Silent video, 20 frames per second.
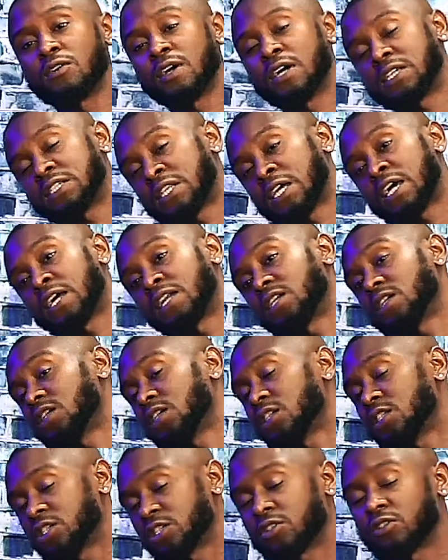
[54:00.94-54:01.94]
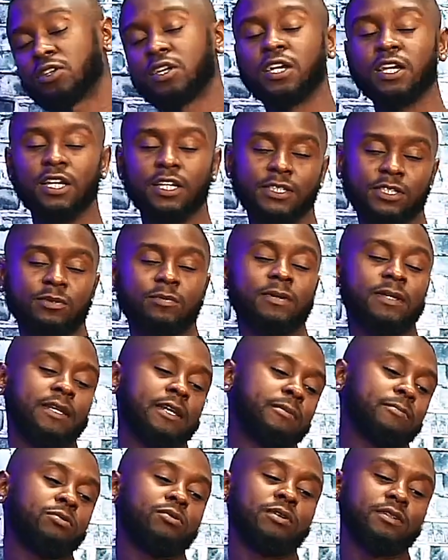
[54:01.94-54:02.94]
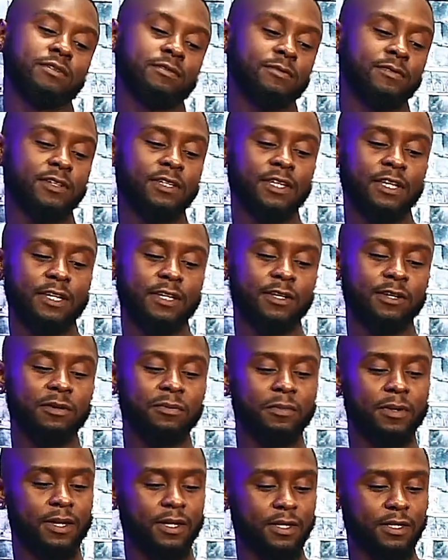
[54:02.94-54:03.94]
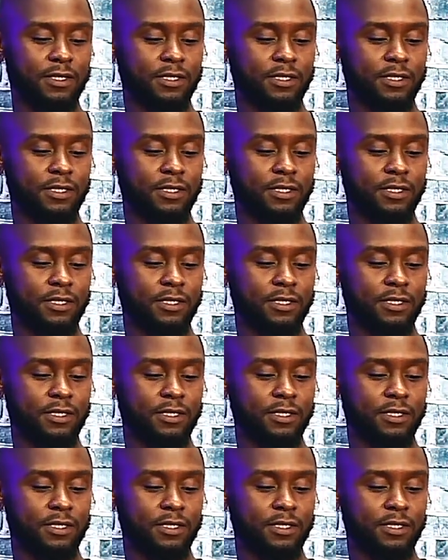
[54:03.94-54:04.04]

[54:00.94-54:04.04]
outside and cut your grass, you better not point the finger at nobody.